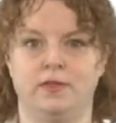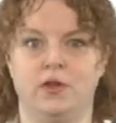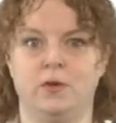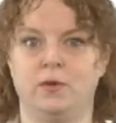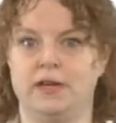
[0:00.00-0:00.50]

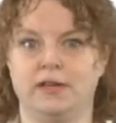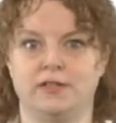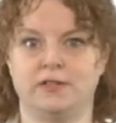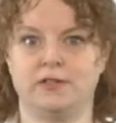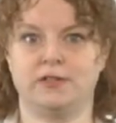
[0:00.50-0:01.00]
No one
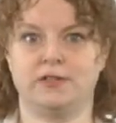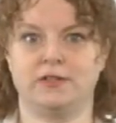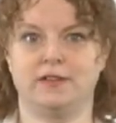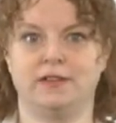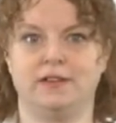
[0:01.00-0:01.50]
answers.
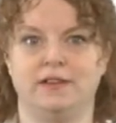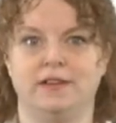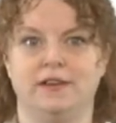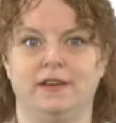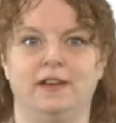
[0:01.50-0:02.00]

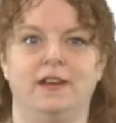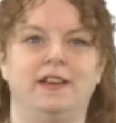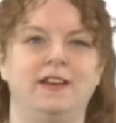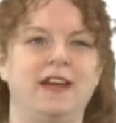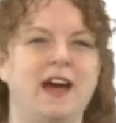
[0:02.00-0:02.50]

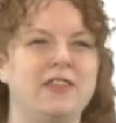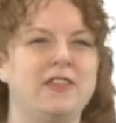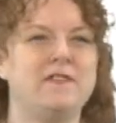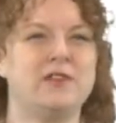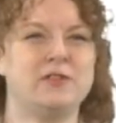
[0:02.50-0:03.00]
Not
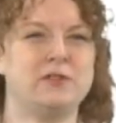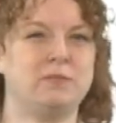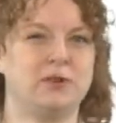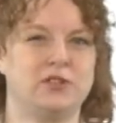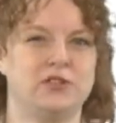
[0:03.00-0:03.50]
the first
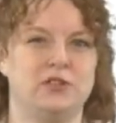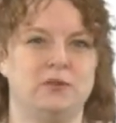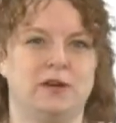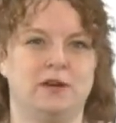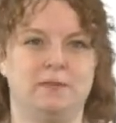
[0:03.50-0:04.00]
impression
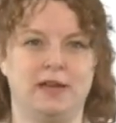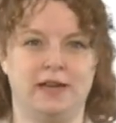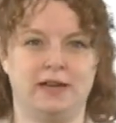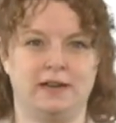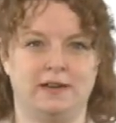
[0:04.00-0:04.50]
you want to
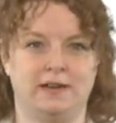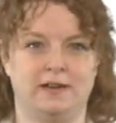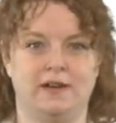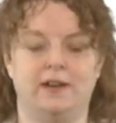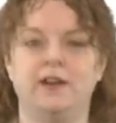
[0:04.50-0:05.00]
make.
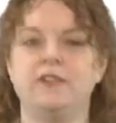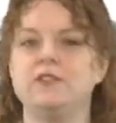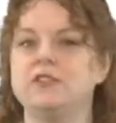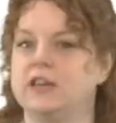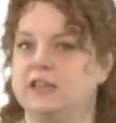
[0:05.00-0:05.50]

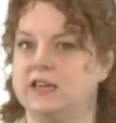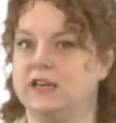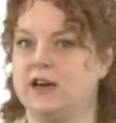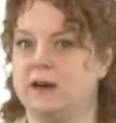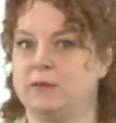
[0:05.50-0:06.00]
Another
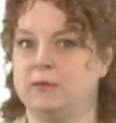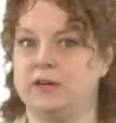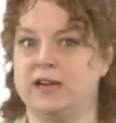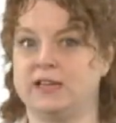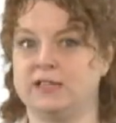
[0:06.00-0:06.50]
technique common
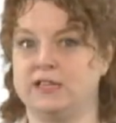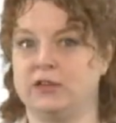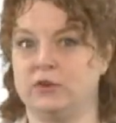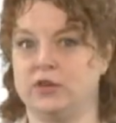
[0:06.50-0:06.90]
when asking a